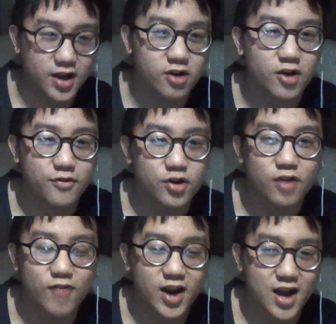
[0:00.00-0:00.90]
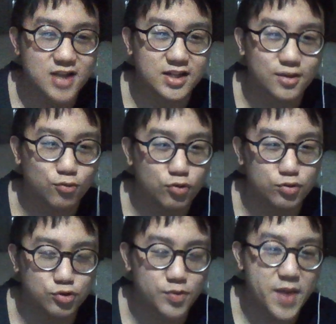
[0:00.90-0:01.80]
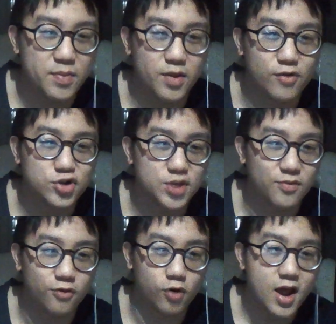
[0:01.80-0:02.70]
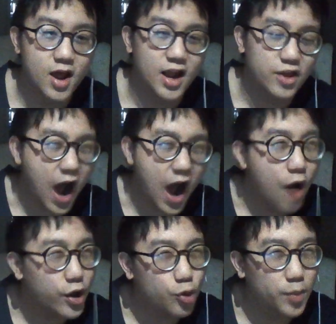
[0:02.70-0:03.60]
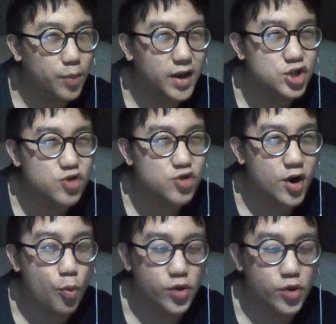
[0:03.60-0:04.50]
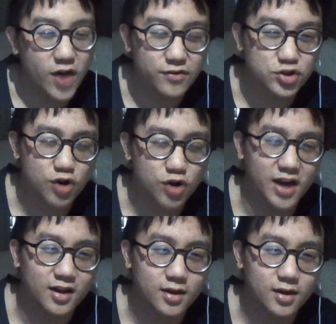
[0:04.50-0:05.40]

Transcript: You can't, you can't recognize what was on the paper originally before. Like, how can you completely shred hope when you haven't even tried?